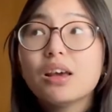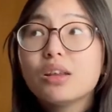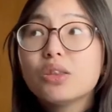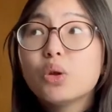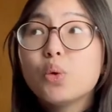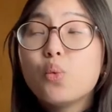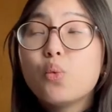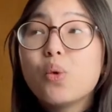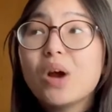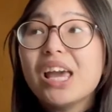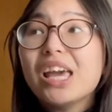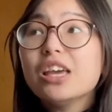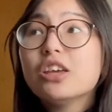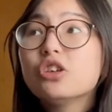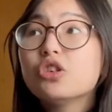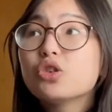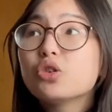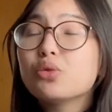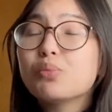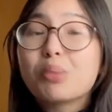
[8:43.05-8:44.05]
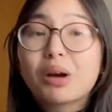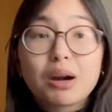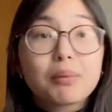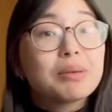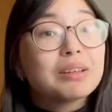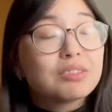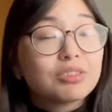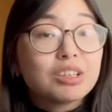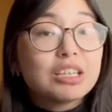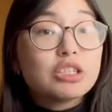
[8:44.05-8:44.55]
the way you
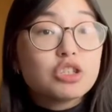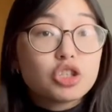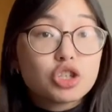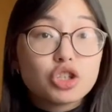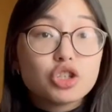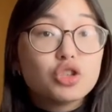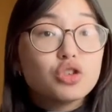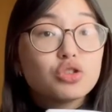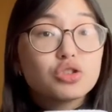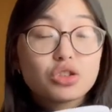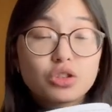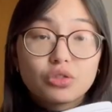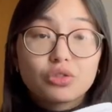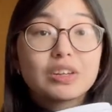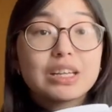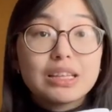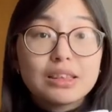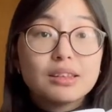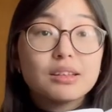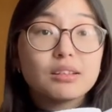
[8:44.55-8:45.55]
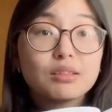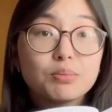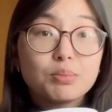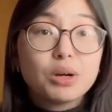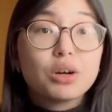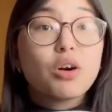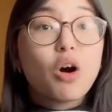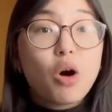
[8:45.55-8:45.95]
purposely choose to read this book